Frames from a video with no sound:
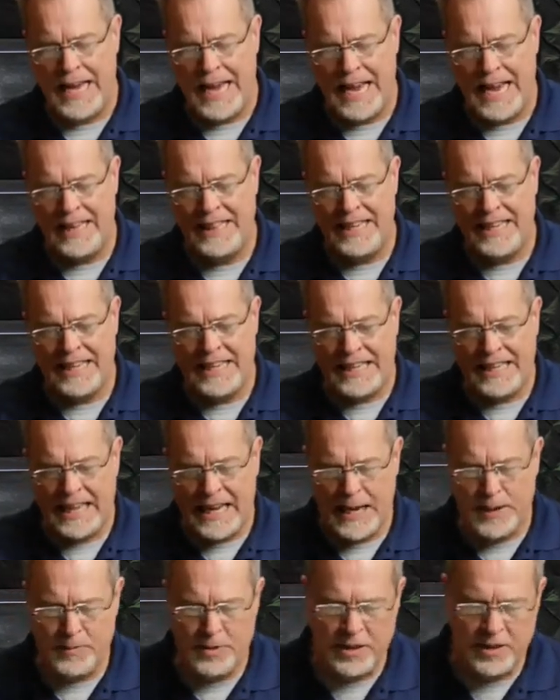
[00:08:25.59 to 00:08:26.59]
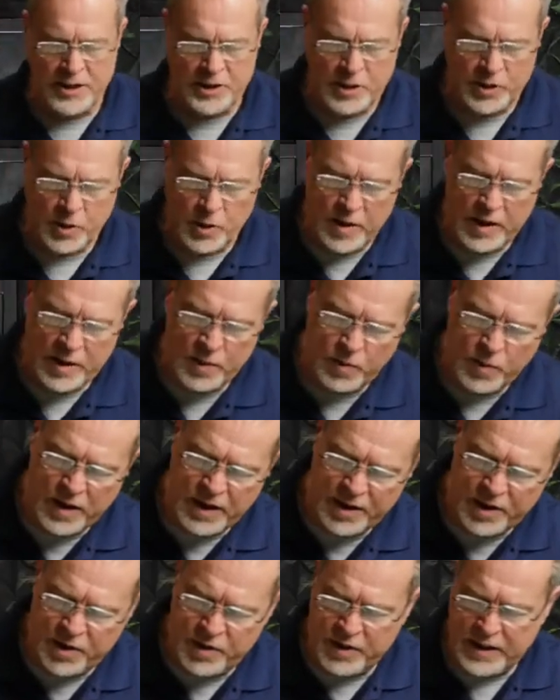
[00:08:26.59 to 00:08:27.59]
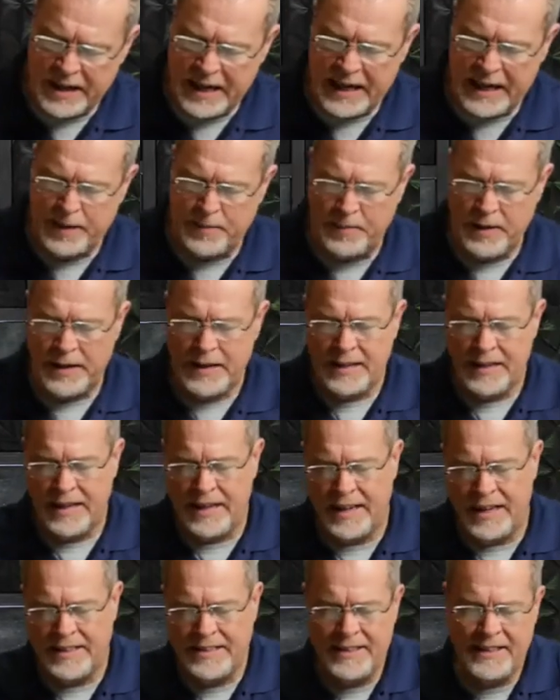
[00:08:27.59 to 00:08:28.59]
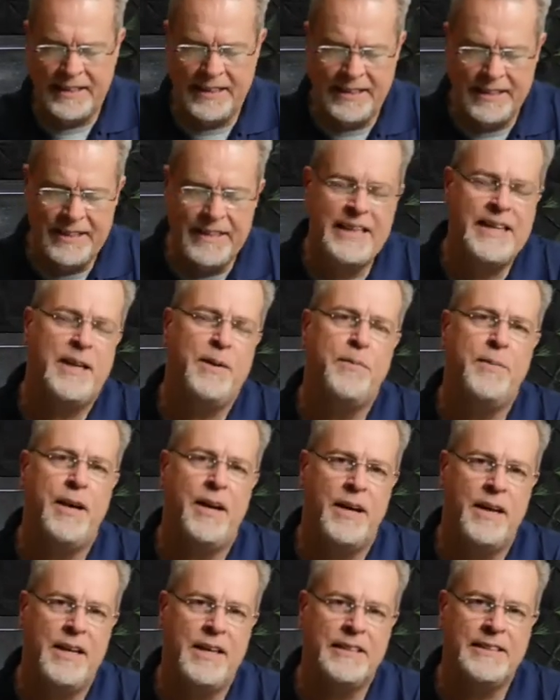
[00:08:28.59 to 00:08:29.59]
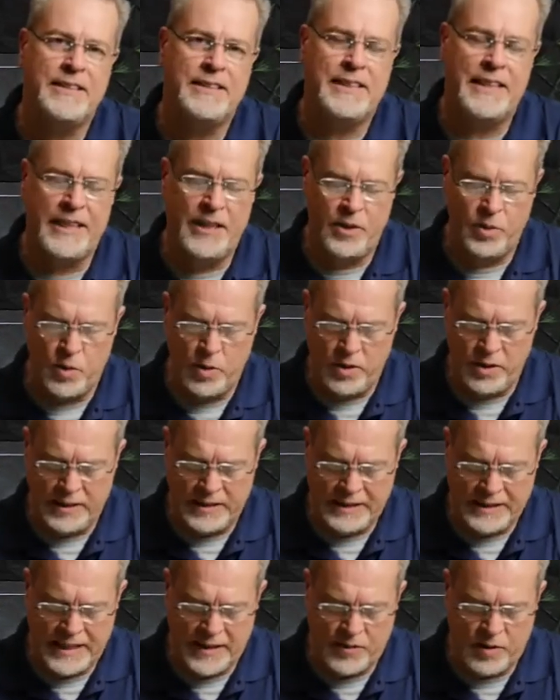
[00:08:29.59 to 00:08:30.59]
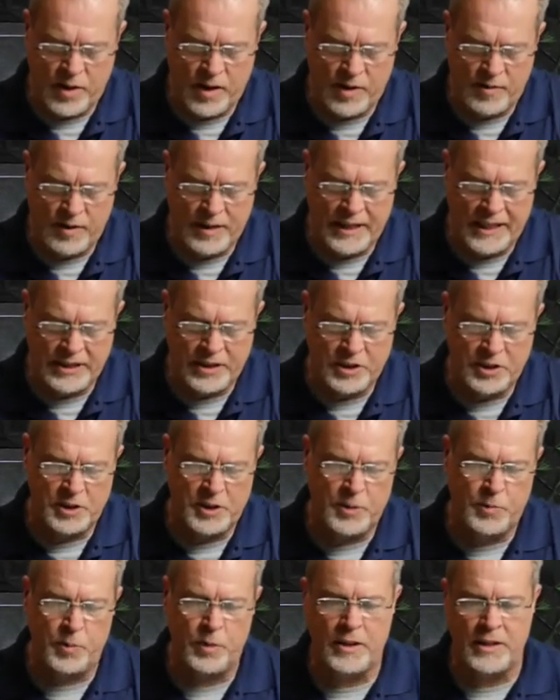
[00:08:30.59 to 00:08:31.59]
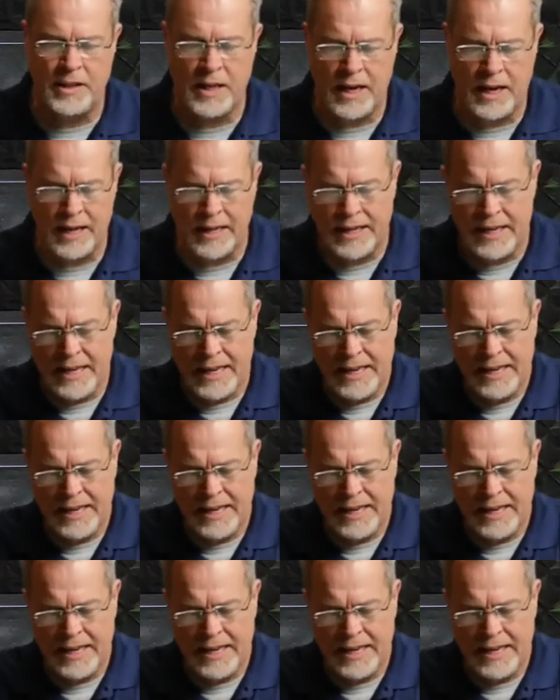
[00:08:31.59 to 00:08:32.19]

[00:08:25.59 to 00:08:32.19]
and then he came to destroy the one who came uh, to condemn us in order to sever our relationship with God.